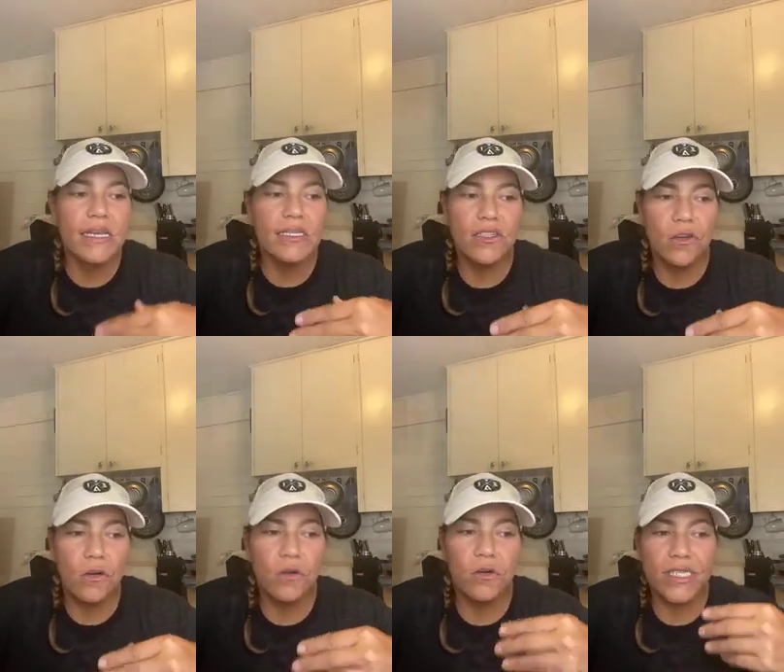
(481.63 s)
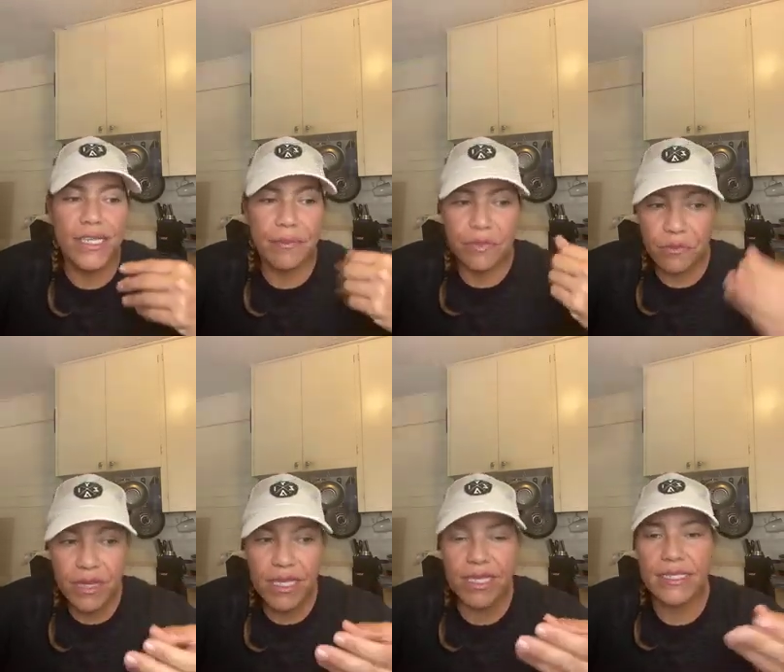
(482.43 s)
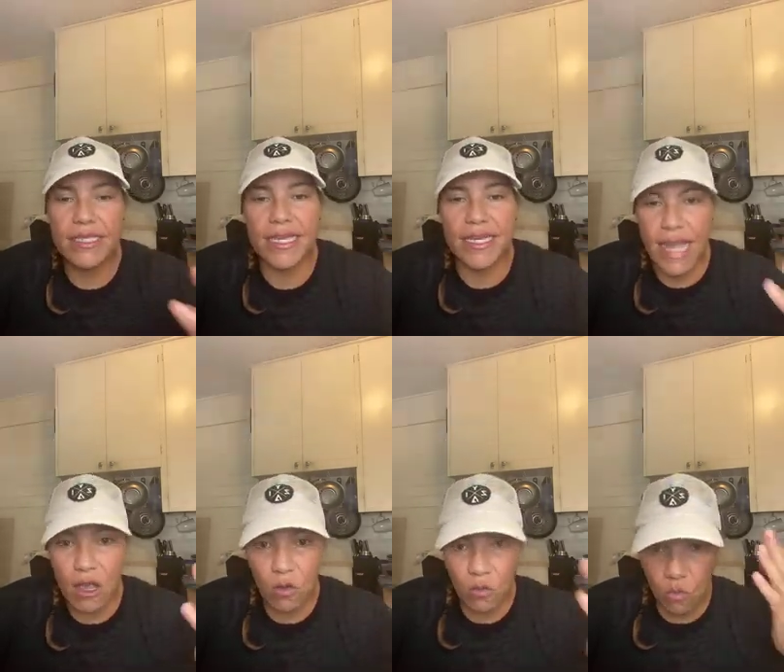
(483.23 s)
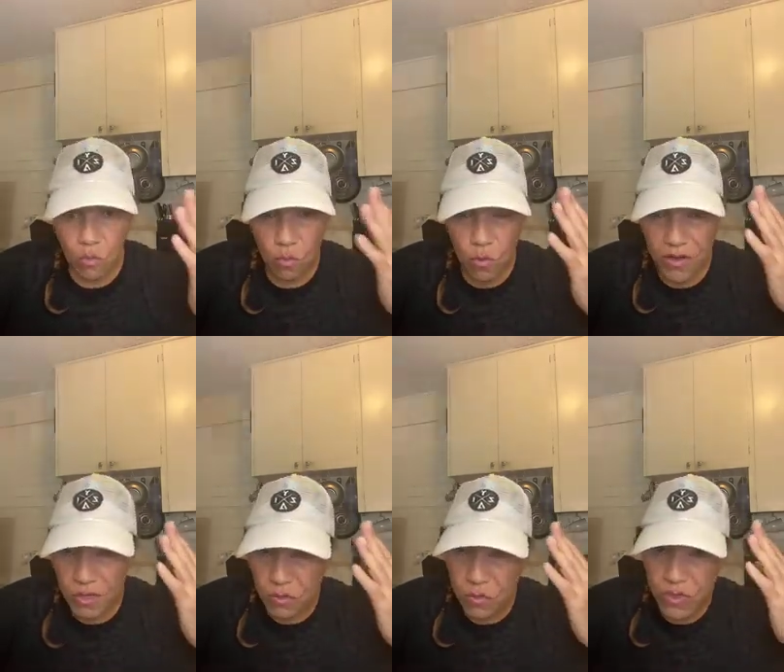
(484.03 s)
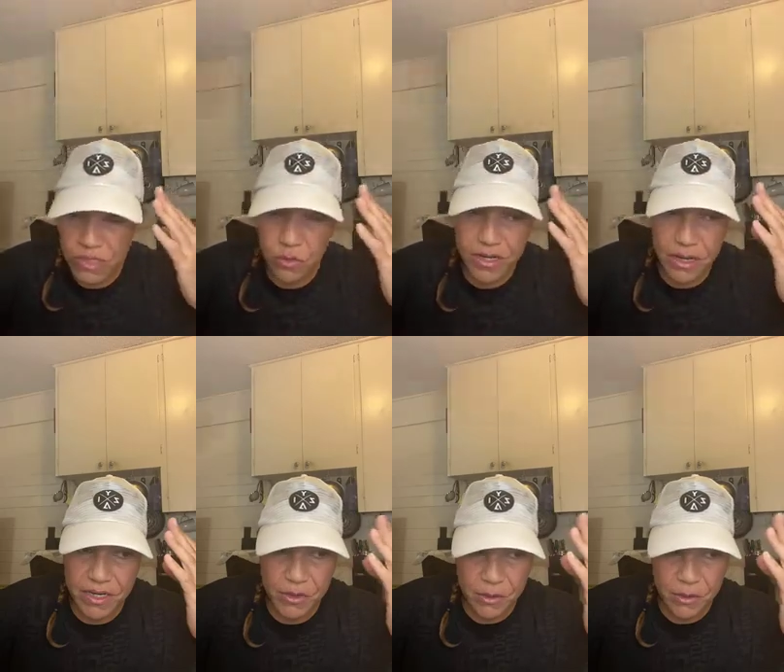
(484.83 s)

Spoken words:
So step 3 is then now working with what's going on in your